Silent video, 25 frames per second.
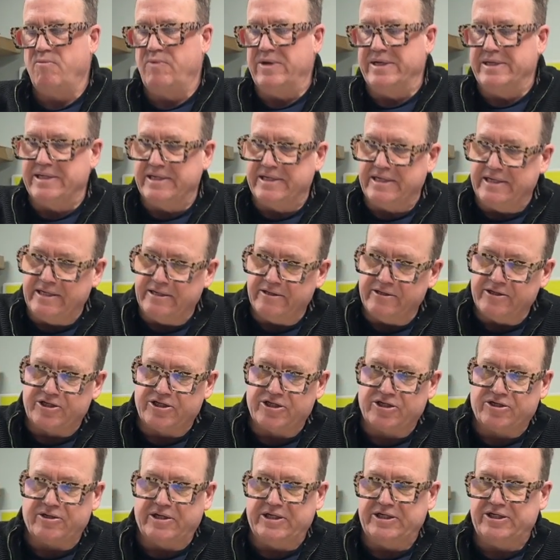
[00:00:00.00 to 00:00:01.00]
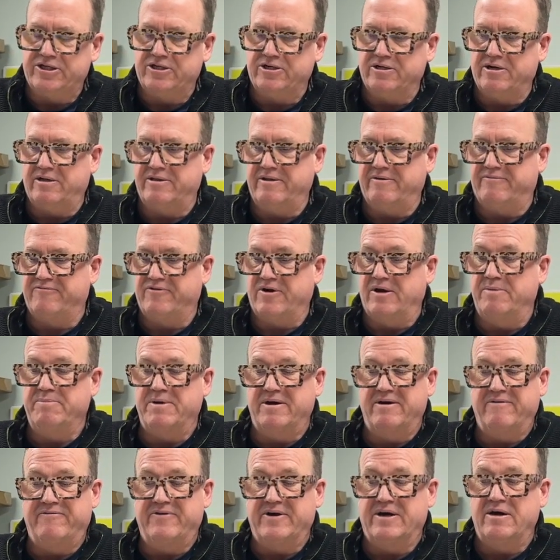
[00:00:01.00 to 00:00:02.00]
we did an illustration on the front,
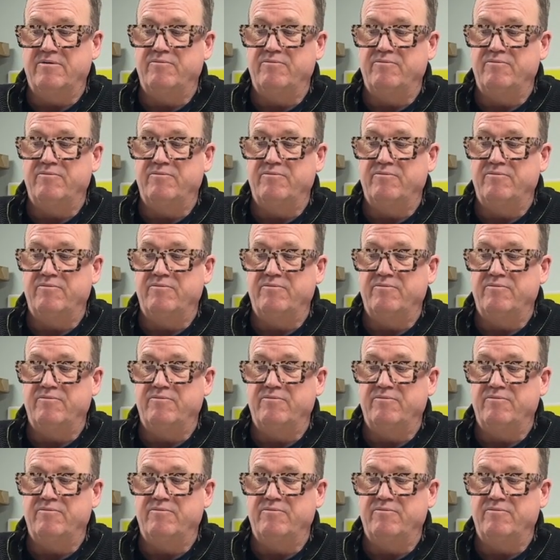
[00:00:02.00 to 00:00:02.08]
but a very